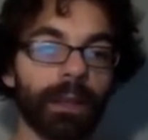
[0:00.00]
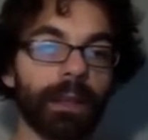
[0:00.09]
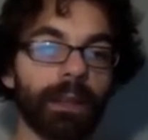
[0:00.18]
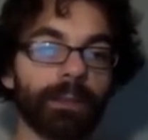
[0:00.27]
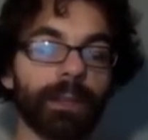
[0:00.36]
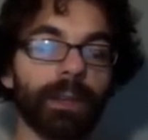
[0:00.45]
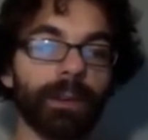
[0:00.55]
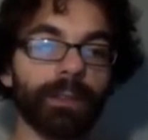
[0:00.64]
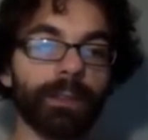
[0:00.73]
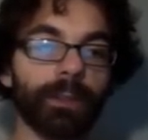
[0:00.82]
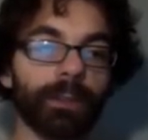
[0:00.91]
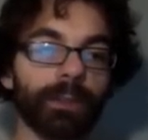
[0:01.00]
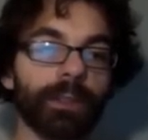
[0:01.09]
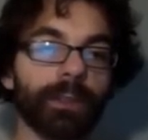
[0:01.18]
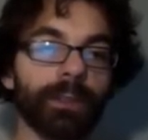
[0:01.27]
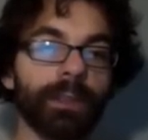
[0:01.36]
So here is a search
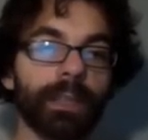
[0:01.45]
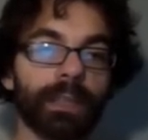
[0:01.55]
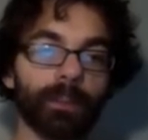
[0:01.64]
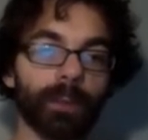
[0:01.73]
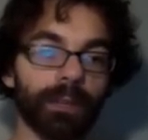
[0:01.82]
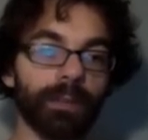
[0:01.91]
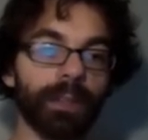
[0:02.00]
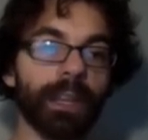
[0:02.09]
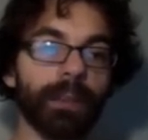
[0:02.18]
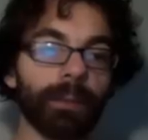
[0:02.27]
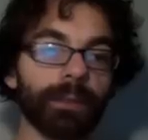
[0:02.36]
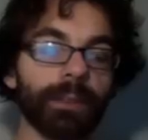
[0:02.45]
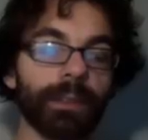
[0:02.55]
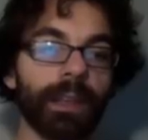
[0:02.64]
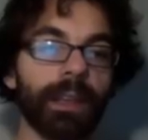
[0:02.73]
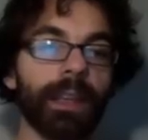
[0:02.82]
node. It's one of the neighbors.
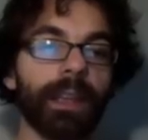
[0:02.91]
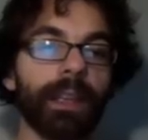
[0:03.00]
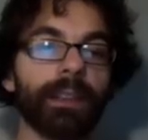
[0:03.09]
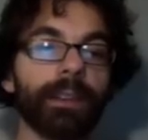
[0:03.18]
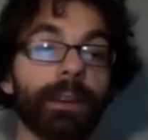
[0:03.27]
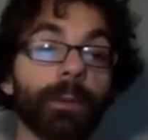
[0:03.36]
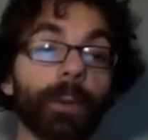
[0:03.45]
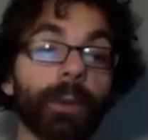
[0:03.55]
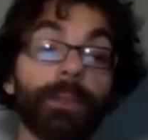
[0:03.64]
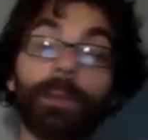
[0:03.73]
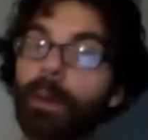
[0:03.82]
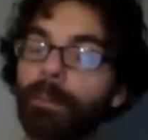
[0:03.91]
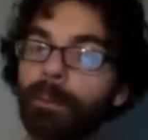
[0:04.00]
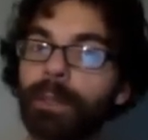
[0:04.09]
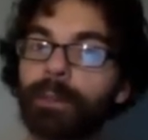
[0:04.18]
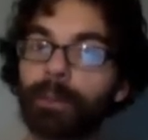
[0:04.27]
And of course, if you
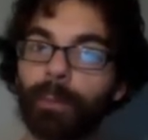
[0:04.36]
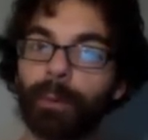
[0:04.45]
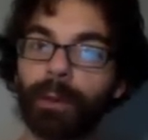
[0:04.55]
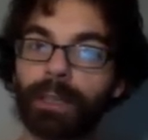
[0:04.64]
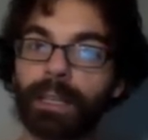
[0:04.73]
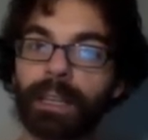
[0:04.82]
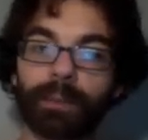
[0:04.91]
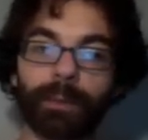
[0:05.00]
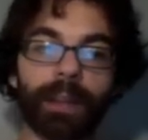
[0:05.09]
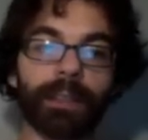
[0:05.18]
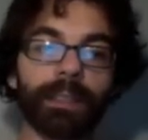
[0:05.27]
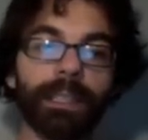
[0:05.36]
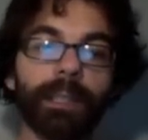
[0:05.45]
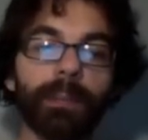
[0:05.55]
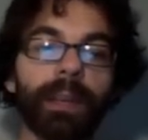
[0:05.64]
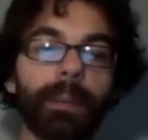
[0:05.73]
implemented your board class correctly,
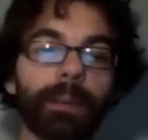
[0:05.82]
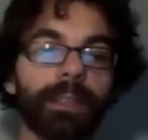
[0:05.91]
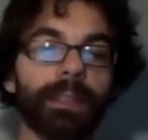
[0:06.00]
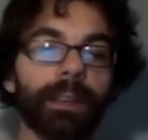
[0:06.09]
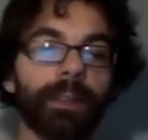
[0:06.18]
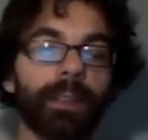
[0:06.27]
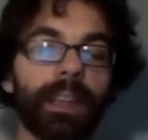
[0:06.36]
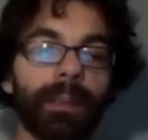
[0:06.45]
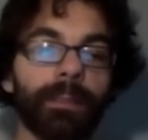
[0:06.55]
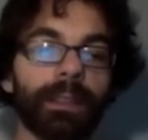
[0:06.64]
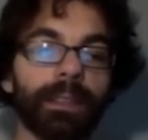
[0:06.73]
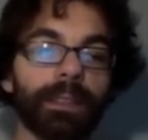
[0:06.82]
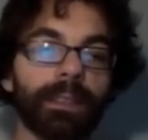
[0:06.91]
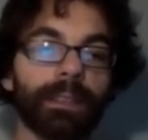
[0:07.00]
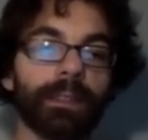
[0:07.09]
it'll be able to tell you the Hamming distance